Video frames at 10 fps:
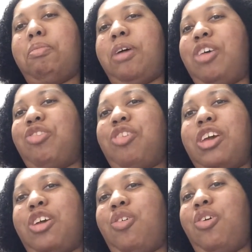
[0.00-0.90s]

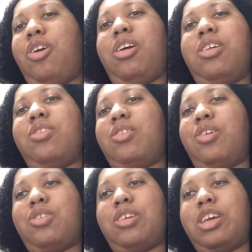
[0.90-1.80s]
bashing or
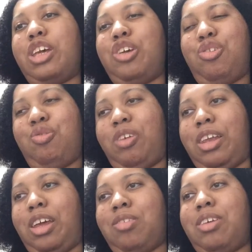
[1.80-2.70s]
insulting your
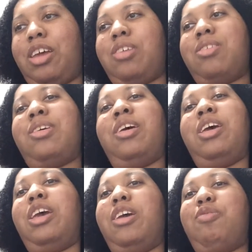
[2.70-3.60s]
reading taste
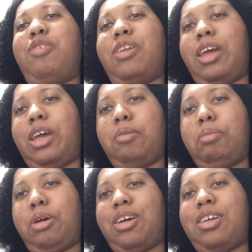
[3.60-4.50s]
if you like a
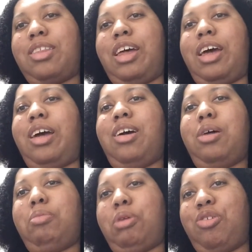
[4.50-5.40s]
book that
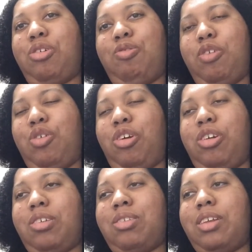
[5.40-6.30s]
a book reviewer
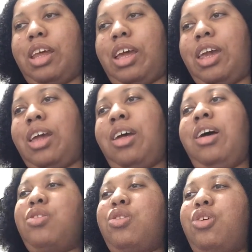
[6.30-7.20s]
doesn't like.
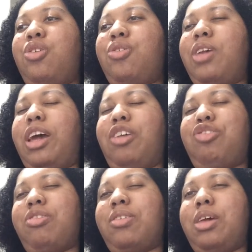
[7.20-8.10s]
So yeah,
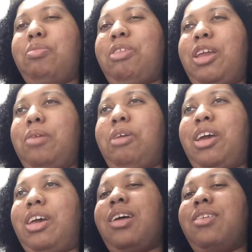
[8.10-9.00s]
just keep that in
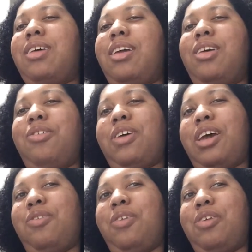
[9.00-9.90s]
mind, because I don't
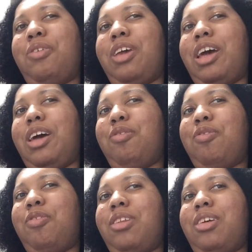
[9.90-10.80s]
get why we have
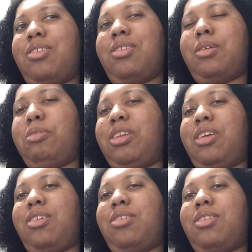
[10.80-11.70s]
some of
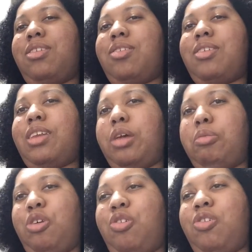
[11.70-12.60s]
these
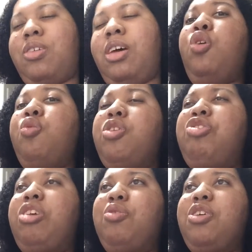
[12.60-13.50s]
disclaimers,
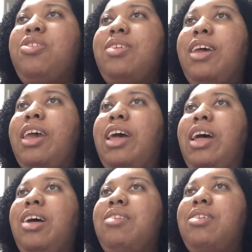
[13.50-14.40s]
which I will say
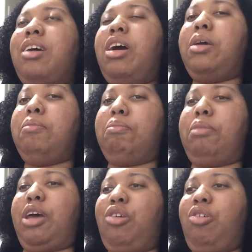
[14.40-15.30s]
has gotten
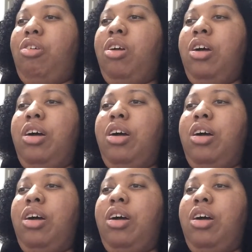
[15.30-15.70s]
better.